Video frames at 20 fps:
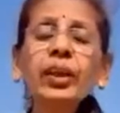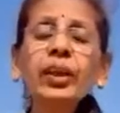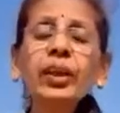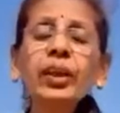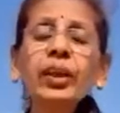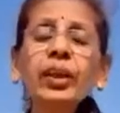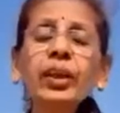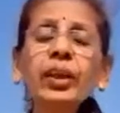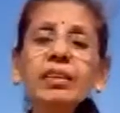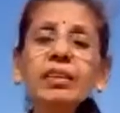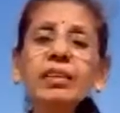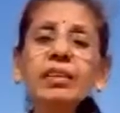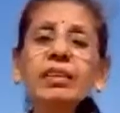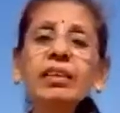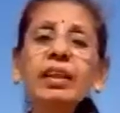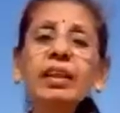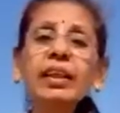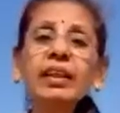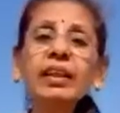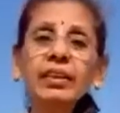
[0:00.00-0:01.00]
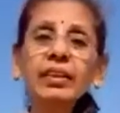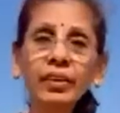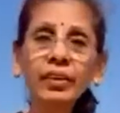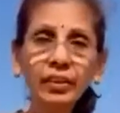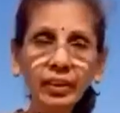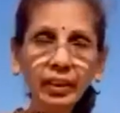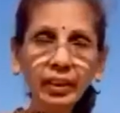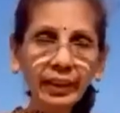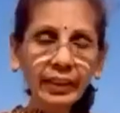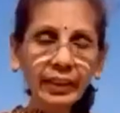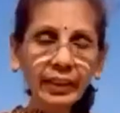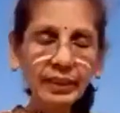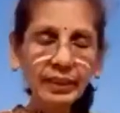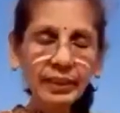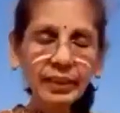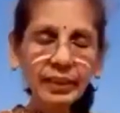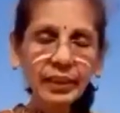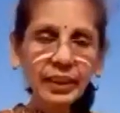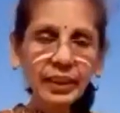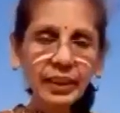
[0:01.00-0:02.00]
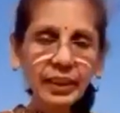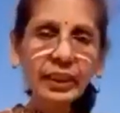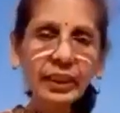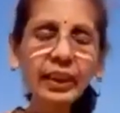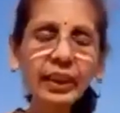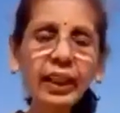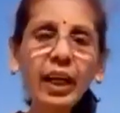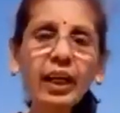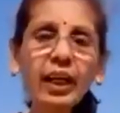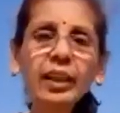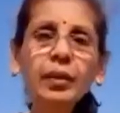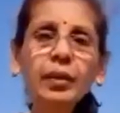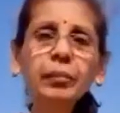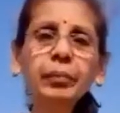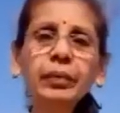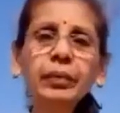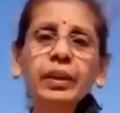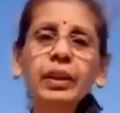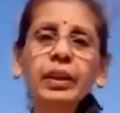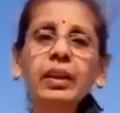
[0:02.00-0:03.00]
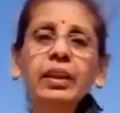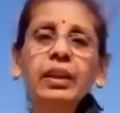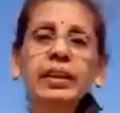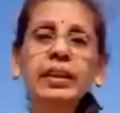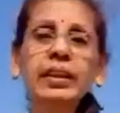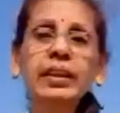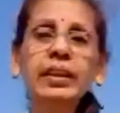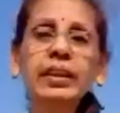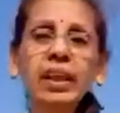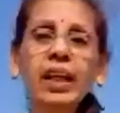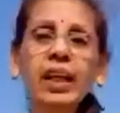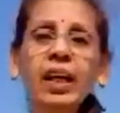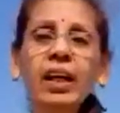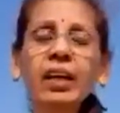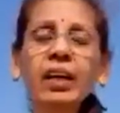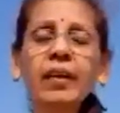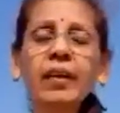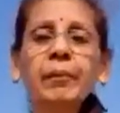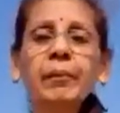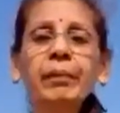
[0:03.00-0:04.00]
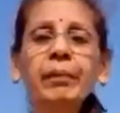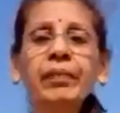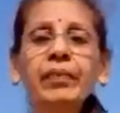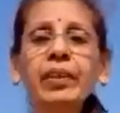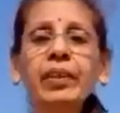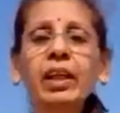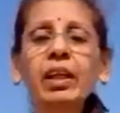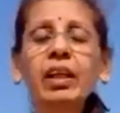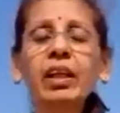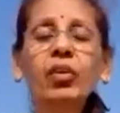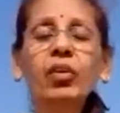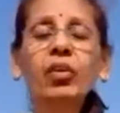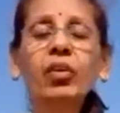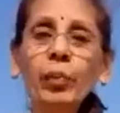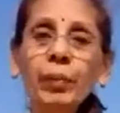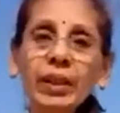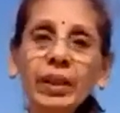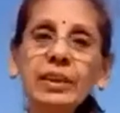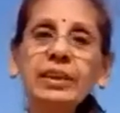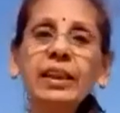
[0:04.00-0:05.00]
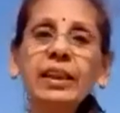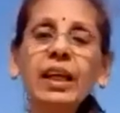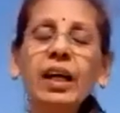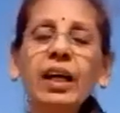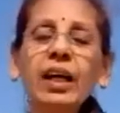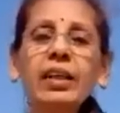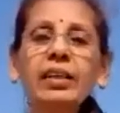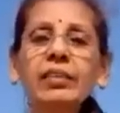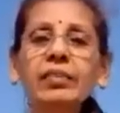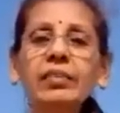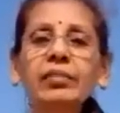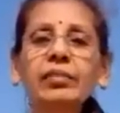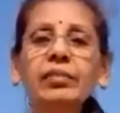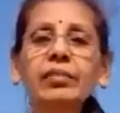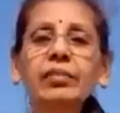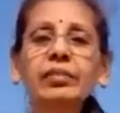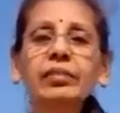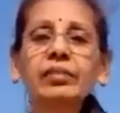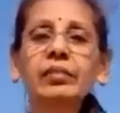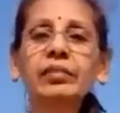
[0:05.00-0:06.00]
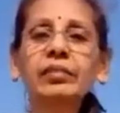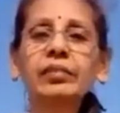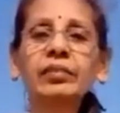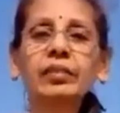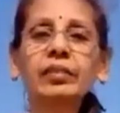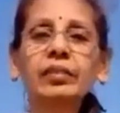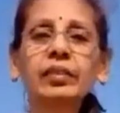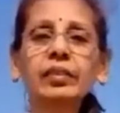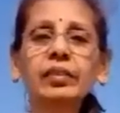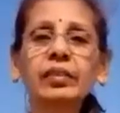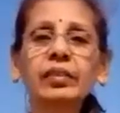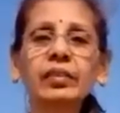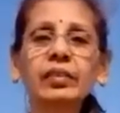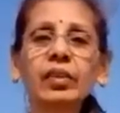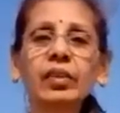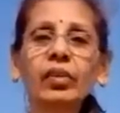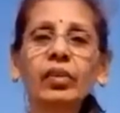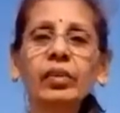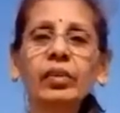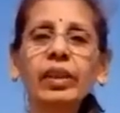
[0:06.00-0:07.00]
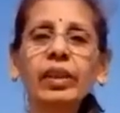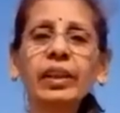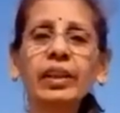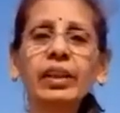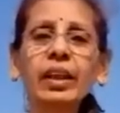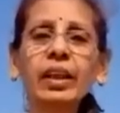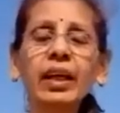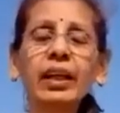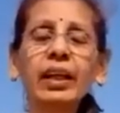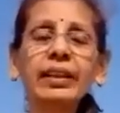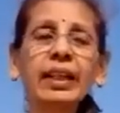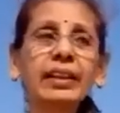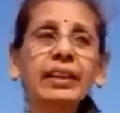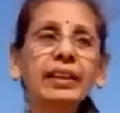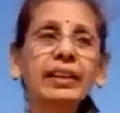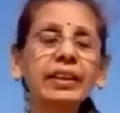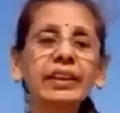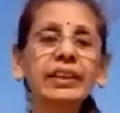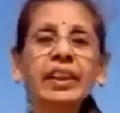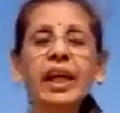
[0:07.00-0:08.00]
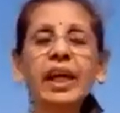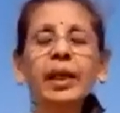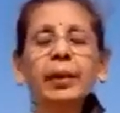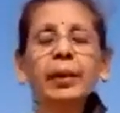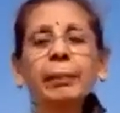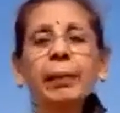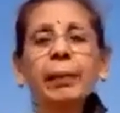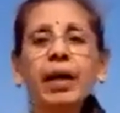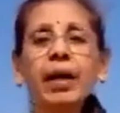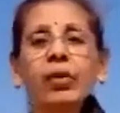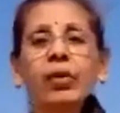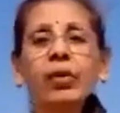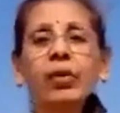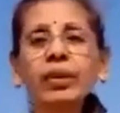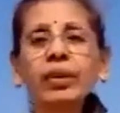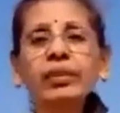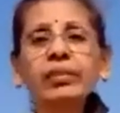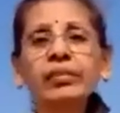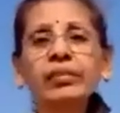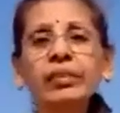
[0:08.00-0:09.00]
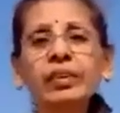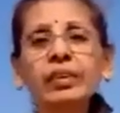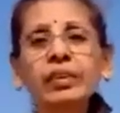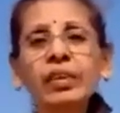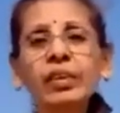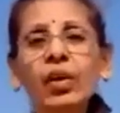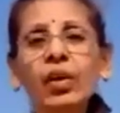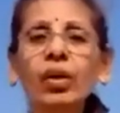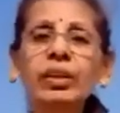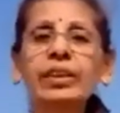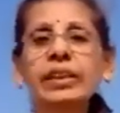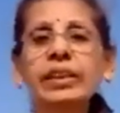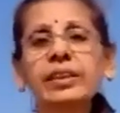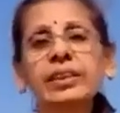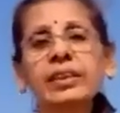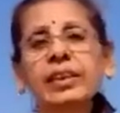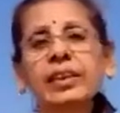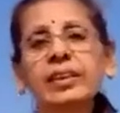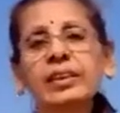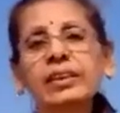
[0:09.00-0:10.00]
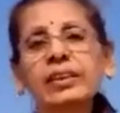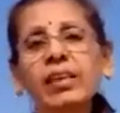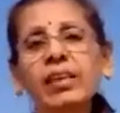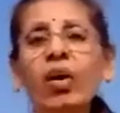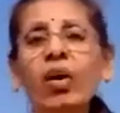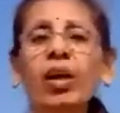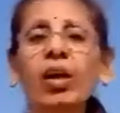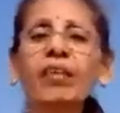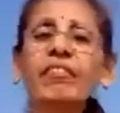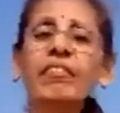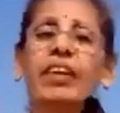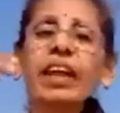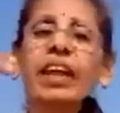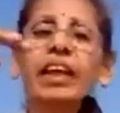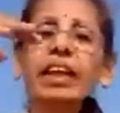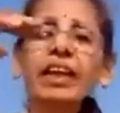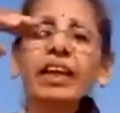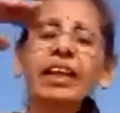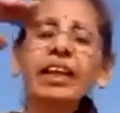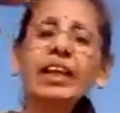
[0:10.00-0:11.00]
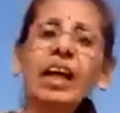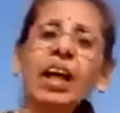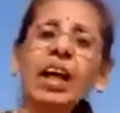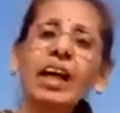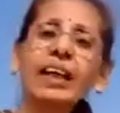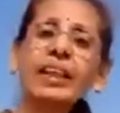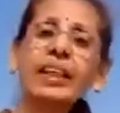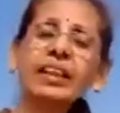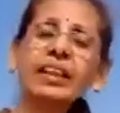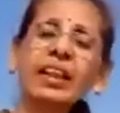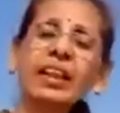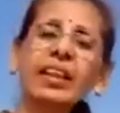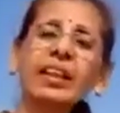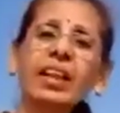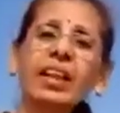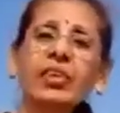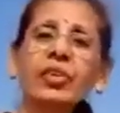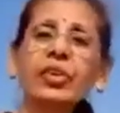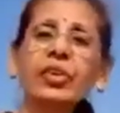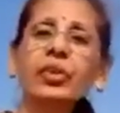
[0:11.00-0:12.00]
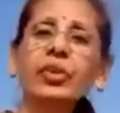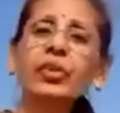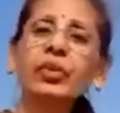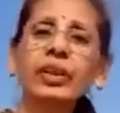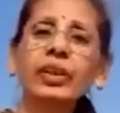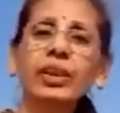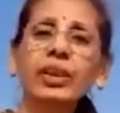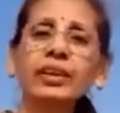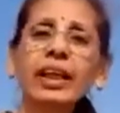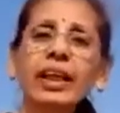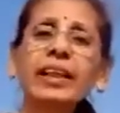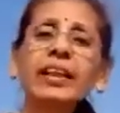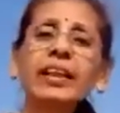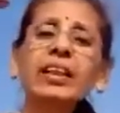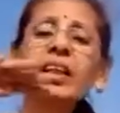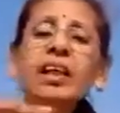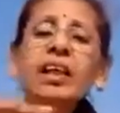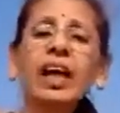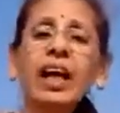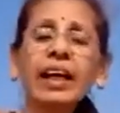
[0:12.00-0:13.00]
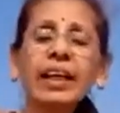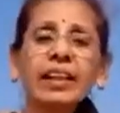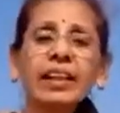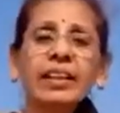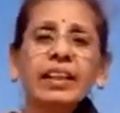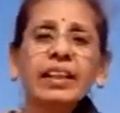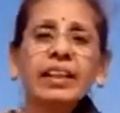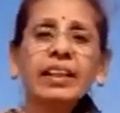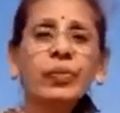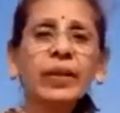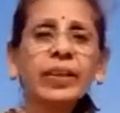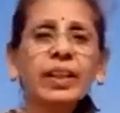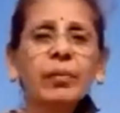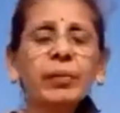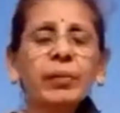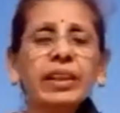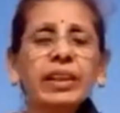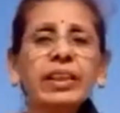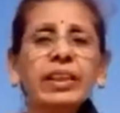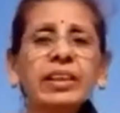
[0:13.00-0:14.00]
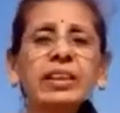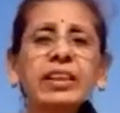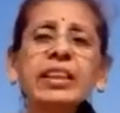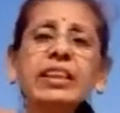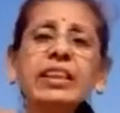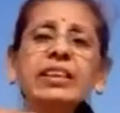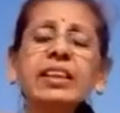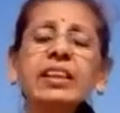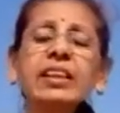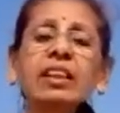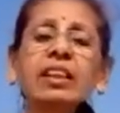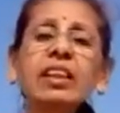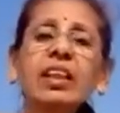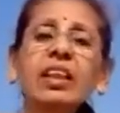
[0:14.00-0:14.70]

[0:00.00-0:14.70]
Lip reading: Granth? It is Shatkhandagam, Dhavala, Gomatsar, okay, then Kashai Pahud, all these things, all very high Karnanuyog Granth. And in the Shwetambar tradition, it is the